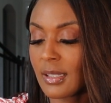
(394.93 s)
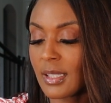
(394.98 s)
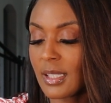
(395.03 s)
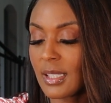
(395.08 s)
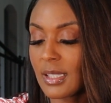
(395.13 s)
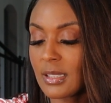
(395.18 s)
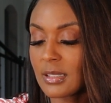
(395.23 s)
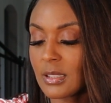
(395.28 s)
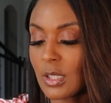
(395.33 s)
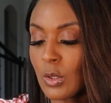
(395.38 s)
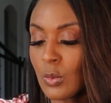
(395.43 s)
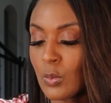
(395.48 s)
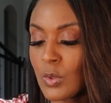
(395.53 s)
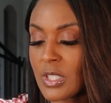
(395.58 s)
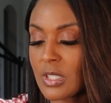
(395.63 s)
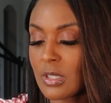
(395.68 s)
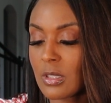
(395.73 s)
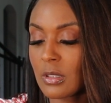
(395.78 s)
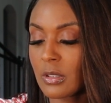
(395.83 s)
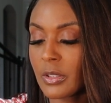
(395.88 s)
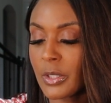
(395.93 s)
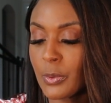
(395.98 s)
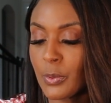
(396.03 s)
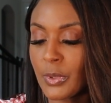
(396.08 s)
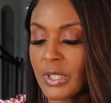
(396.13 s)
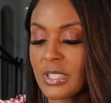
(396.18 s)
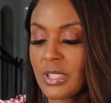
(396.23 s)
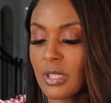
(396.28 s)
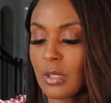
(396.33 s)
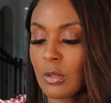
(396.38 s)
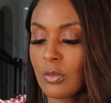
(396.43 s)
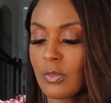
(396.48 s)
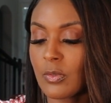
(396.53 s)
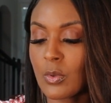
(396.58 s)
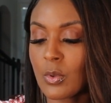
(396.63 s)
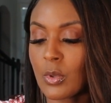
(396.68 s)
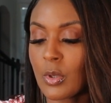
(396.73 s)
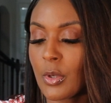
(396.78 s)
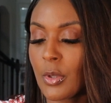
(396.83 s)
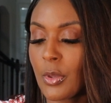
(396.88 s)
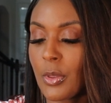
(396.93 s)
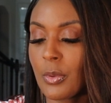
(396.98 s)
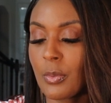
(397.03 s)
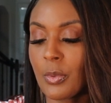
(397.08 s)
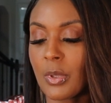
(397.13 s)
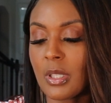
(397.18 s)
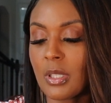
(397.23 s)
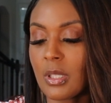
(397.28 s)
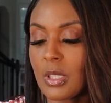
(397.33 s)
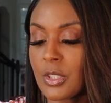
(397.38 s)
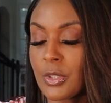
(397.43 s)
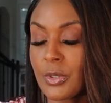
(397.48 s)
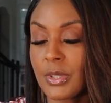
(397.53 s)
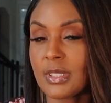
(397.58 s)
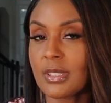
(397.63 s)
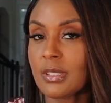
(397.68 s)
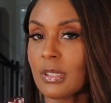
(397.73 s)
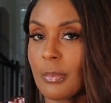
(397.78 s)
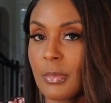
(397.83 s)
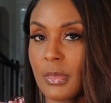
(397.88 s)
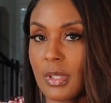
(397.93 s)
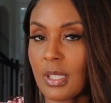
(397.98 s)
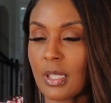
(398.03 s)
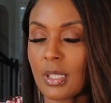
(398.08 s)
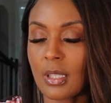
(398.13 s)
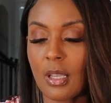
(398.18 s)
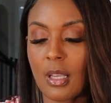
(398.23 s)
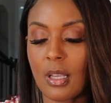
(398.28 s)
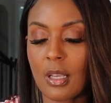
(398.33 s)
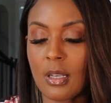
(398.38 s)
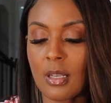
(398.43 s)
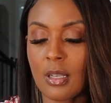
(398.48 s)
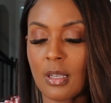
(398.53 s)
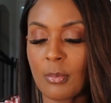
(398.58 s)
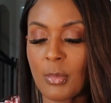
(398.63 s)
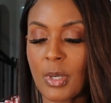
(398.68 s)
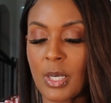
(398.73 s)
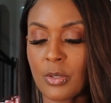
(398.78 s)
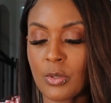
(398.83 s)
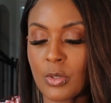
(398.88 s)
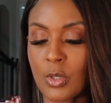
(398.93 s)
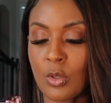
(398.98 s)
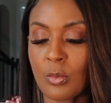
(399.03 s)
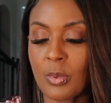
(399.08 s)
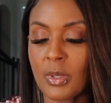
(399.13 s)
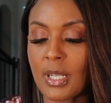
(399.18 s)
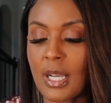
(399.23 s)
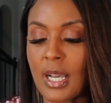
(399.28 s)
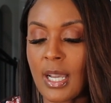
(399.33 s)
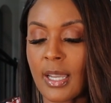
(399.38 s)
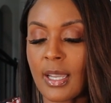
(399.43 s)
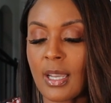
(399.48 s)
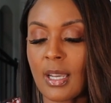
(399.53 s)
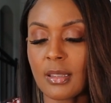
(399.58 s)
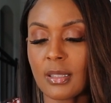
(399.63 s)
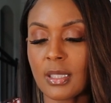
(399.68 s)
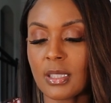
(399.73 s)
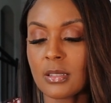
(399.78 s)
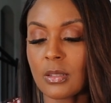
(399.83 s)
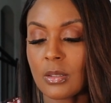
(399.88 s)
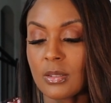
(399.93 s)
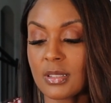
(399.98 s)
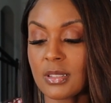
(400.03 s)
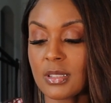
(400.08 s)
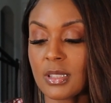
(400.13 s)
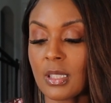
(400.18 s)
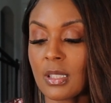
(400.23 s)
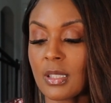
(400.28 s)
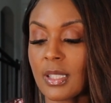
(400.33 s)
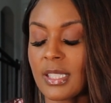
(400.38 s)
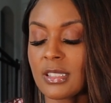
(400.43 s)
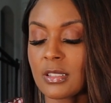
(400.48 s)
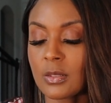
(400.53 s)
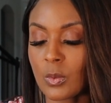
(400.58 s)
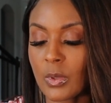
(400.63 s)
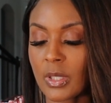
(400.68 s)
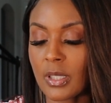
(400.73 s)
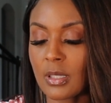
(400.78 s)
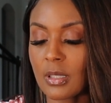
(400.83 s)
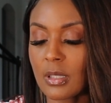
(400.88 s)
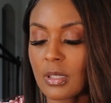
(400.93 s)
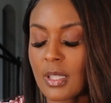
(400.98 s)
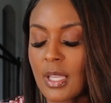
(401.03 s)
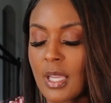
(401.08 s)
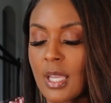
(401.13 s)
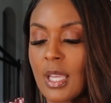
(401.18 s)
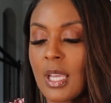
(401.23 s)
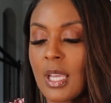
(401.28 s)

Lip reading: These originally retail for $300 something. I don't know, but I got these on sale as well.